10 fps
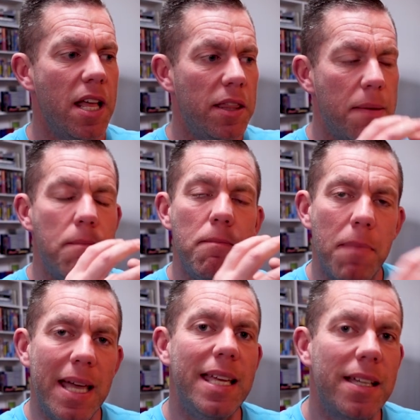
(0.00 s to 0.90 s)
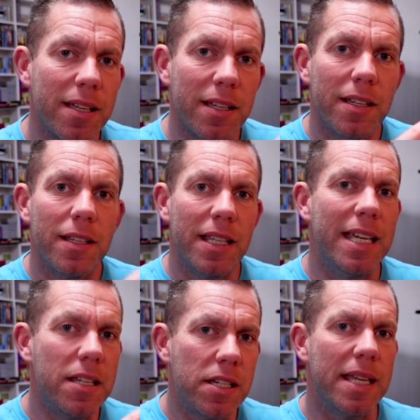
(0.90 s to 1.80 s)
that make
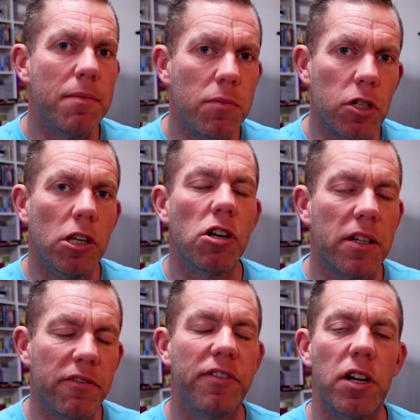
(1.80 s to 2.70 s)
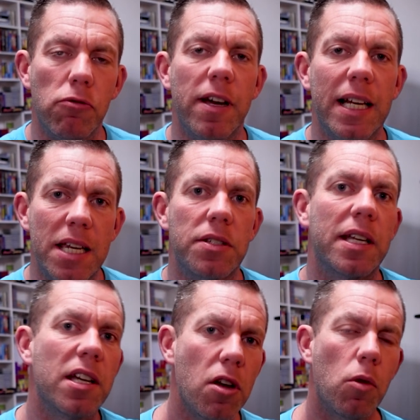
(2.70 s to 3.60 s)
these sims look and feel
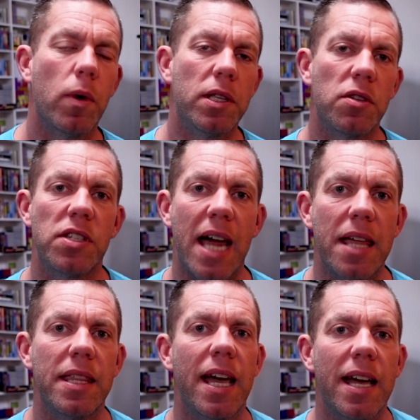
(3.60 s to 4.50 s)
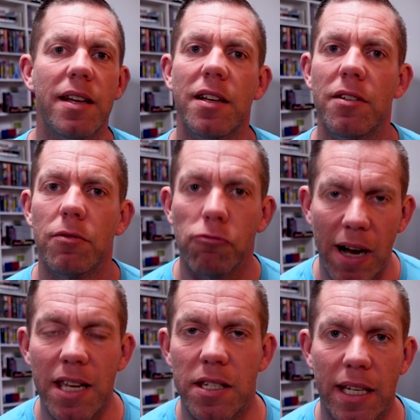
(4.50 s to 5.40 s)
realistic when you're sat there
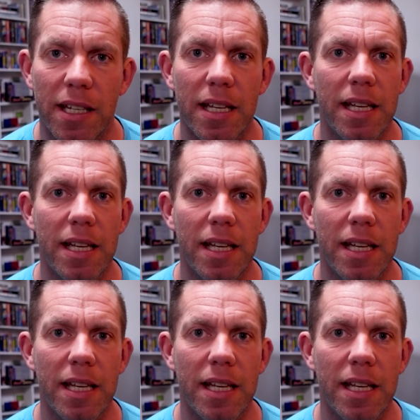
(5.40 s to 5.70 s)
racing.